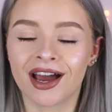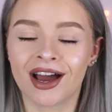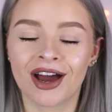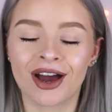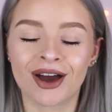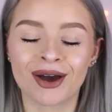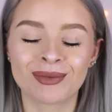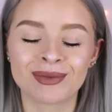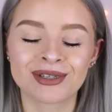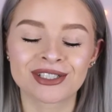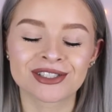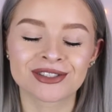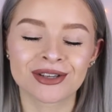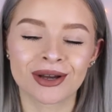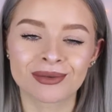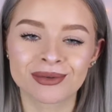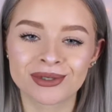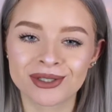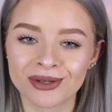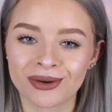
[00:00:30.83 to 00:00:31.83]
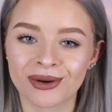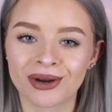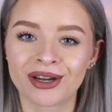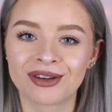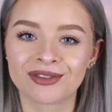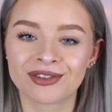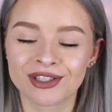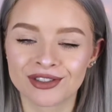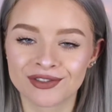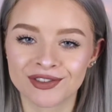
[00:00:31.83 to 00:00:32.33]
um, so I'm sorry
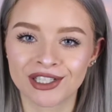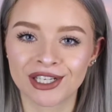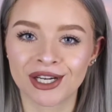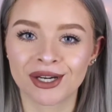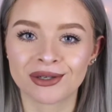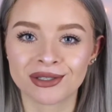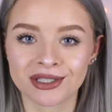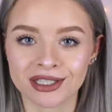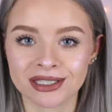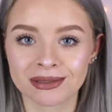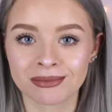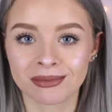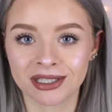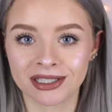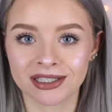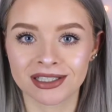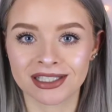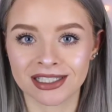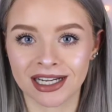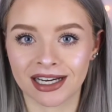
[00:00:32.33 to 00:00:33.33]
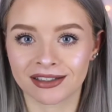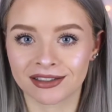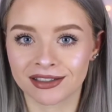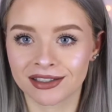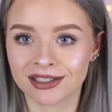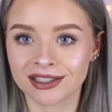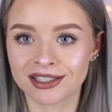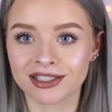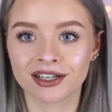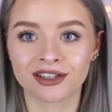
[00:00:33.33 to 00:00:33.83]
if this video doesn't meet the
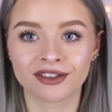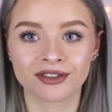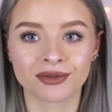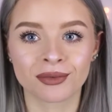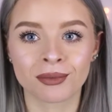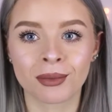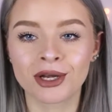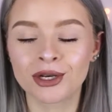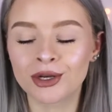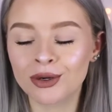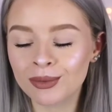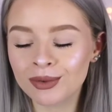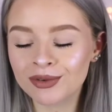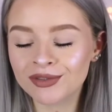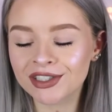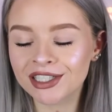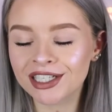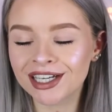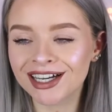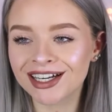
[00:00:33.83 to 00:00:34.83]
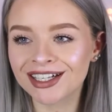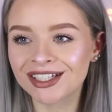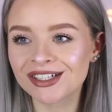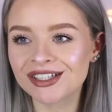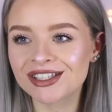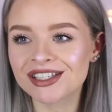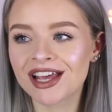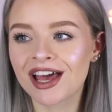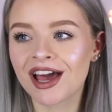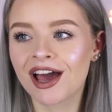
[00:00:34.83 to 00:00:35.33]
standards of my normal
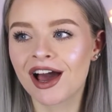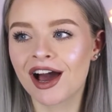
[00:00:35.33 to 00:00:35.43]
videos,